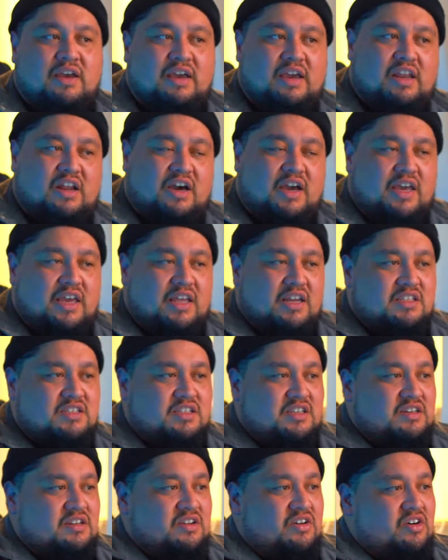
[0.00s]
And I
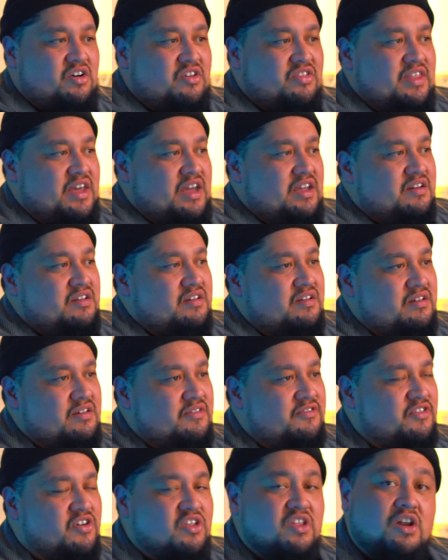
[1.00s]
edited on that
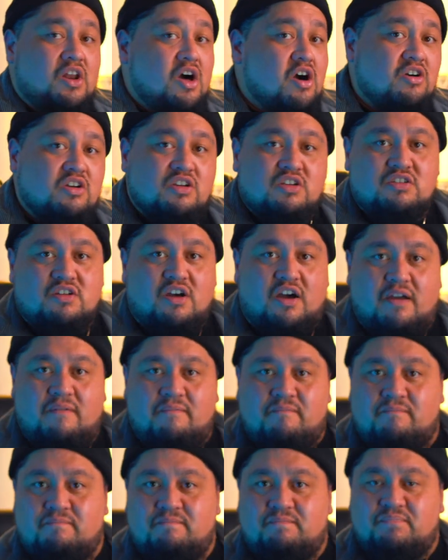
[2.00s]
for the longest
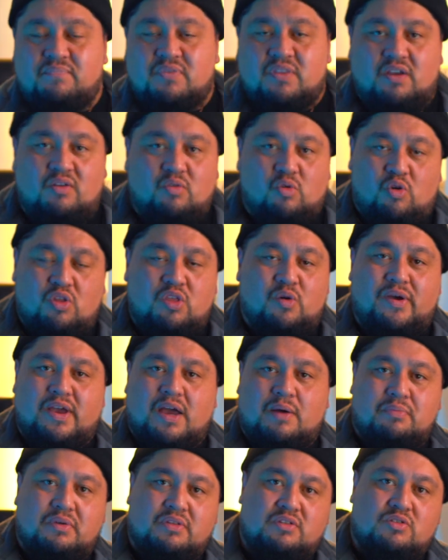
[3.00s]
time, all the way
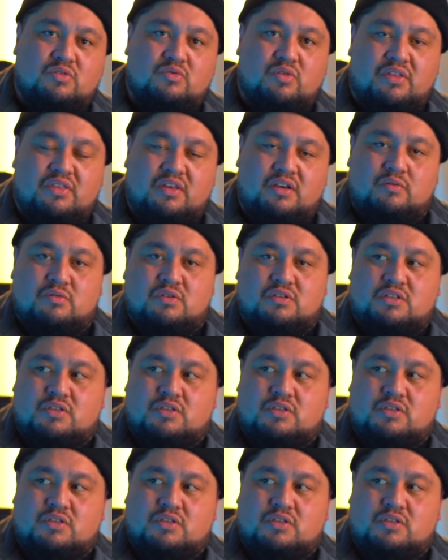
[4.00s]
up until I think it was